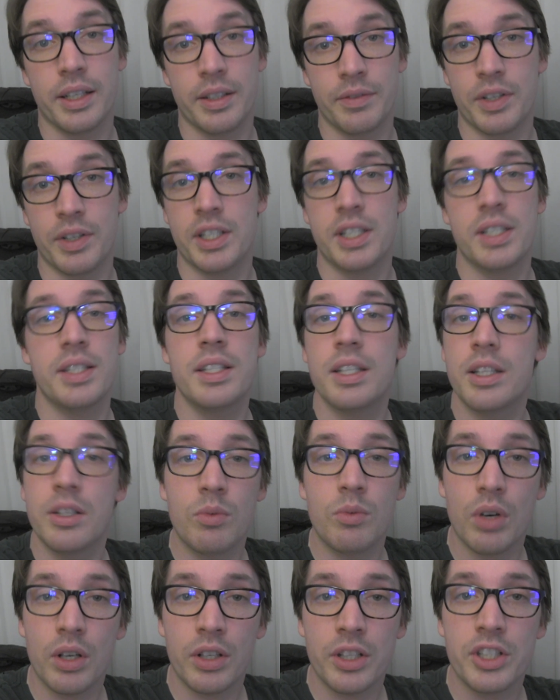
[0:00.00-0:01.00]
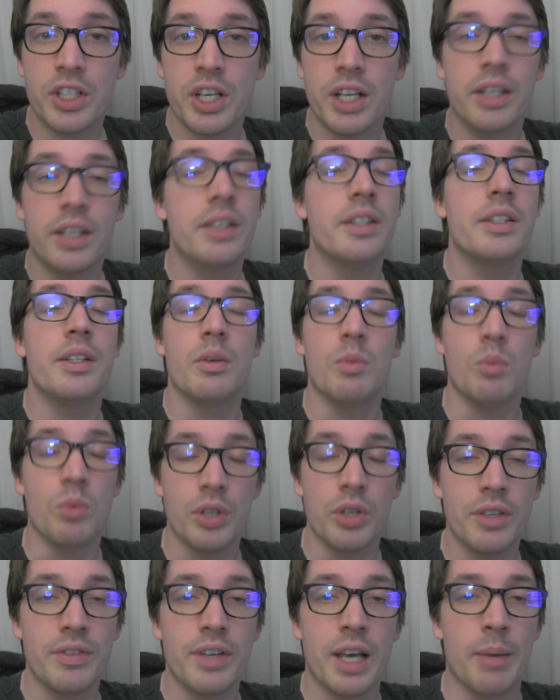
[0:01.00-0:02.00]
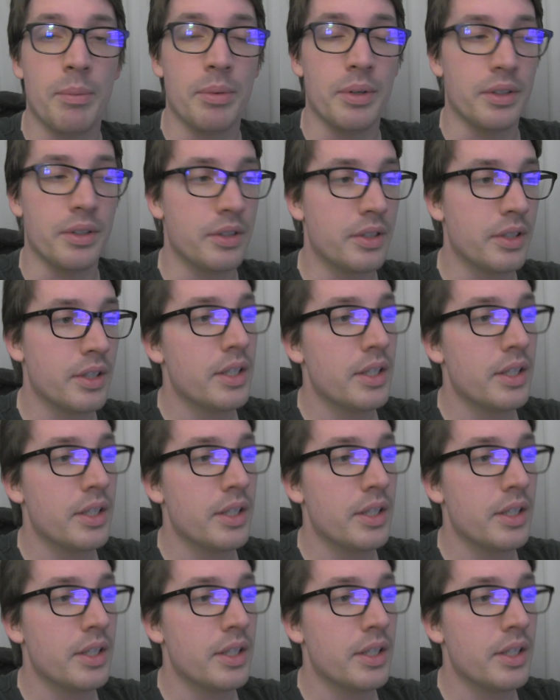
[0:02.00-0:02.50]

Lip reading: If I just did the quality check, it wouldn't have happened.